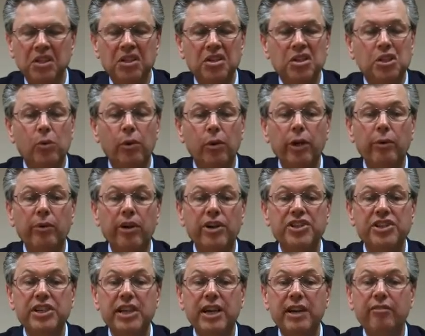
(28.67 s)
So what do our
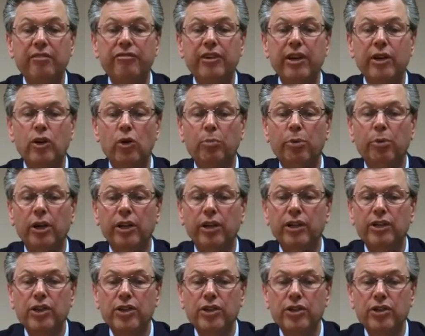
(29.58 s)
state and federal
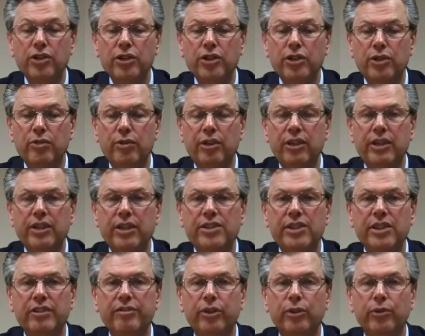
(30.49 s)
politicians do in these
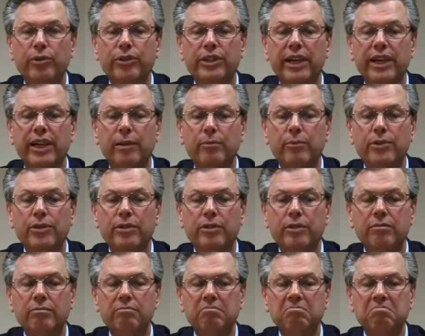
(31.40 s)
difficult
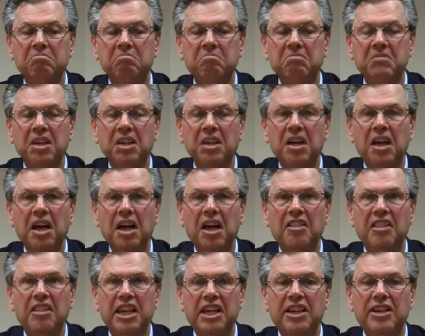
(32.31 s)
times?
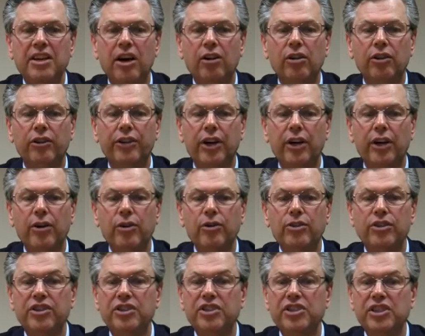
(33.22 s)
They knuckle down
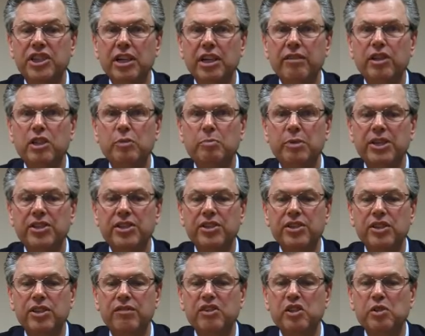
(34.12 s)
to the serious
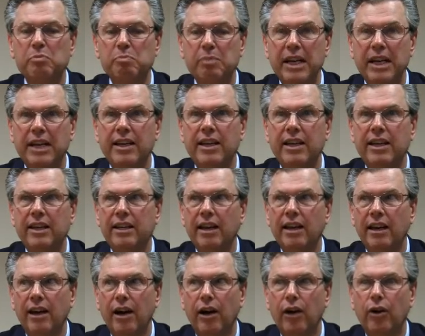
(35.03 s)
business of
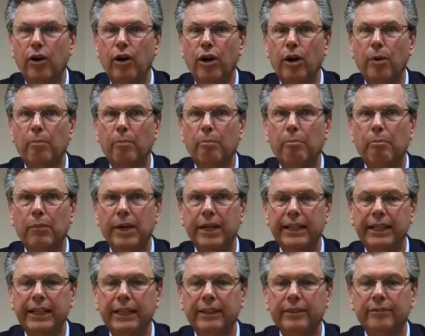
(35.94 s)
spending our
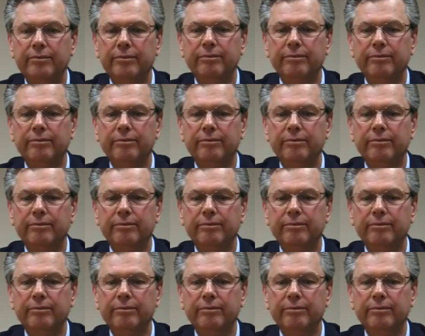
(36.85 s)
money.